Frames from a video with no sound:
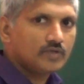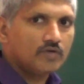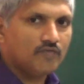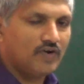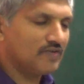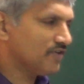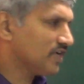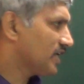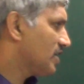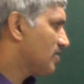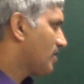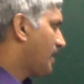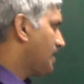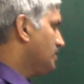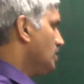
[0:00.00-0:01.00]
What we can
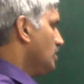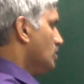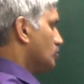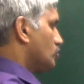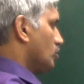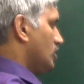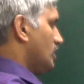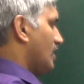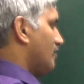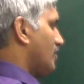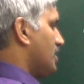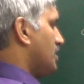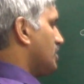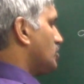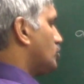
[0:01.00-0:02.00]
write? So
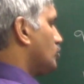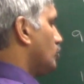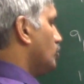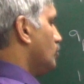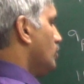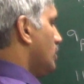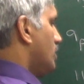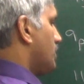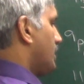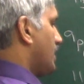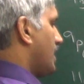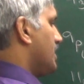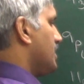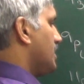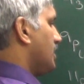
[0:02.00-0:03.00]
11 into
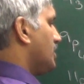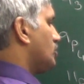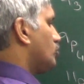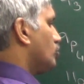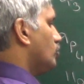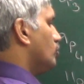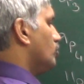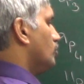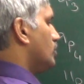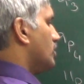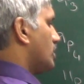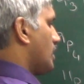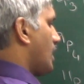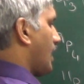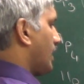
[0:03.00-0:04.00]
10 into
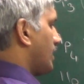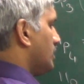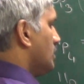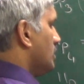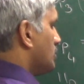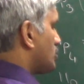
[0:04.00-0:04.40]
9.